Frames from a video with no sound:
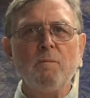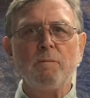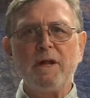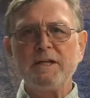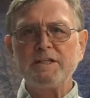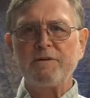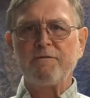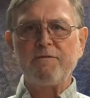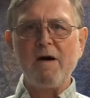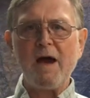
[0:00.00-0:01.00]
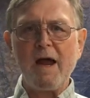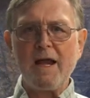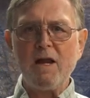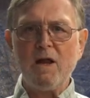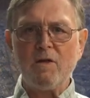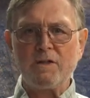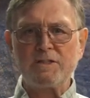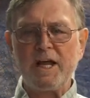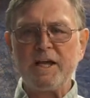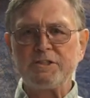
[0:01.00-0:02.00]
place to find
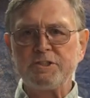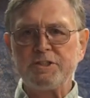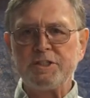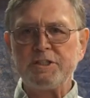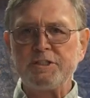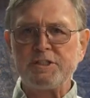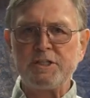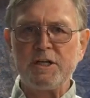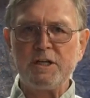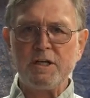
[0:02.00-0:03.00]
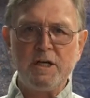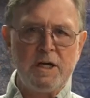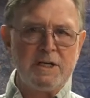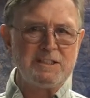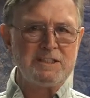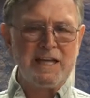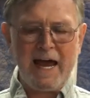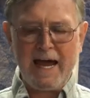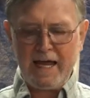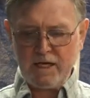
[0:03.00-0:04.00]
this HGC
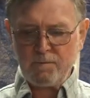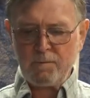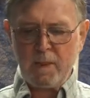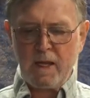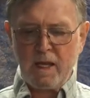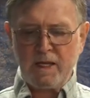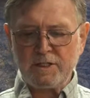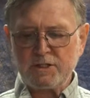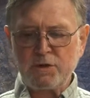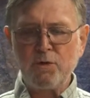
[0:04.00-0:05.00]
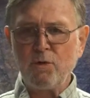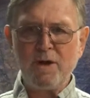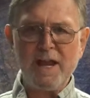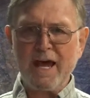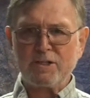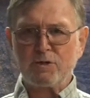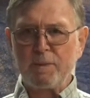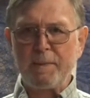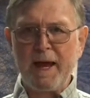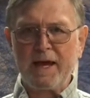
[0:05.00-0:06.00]
diet is through a
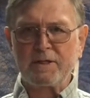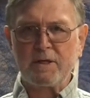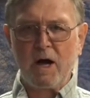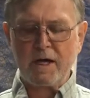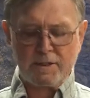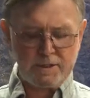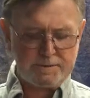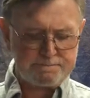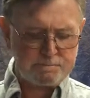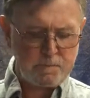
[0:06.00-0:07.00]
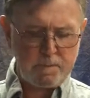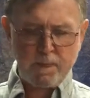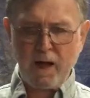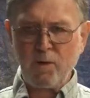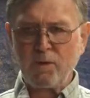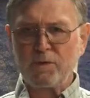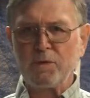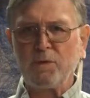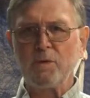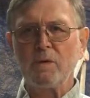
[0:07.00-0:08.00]
naturopath doctor. I went
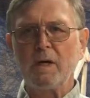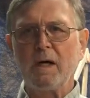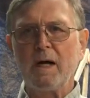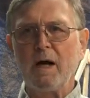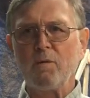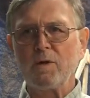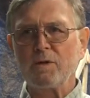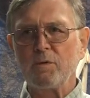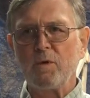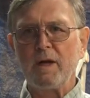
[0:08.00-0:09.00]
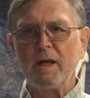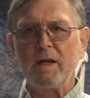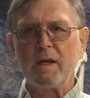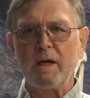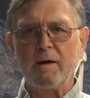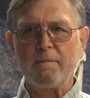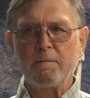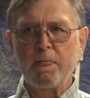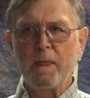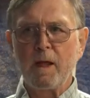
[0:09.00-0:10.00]
through I went to one in uh,
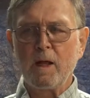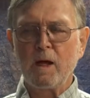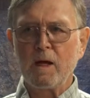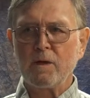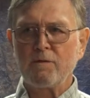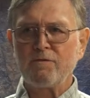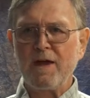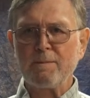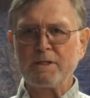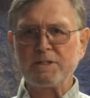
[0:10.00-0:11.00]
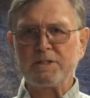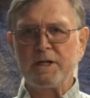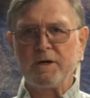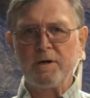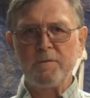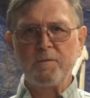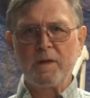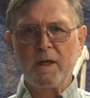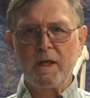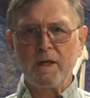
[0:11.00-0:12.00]
uh, the Family Center
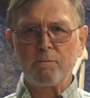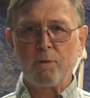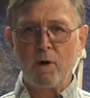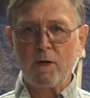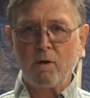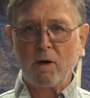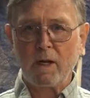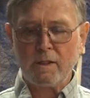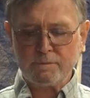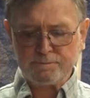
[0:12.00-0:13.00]
in Portland, Oregon,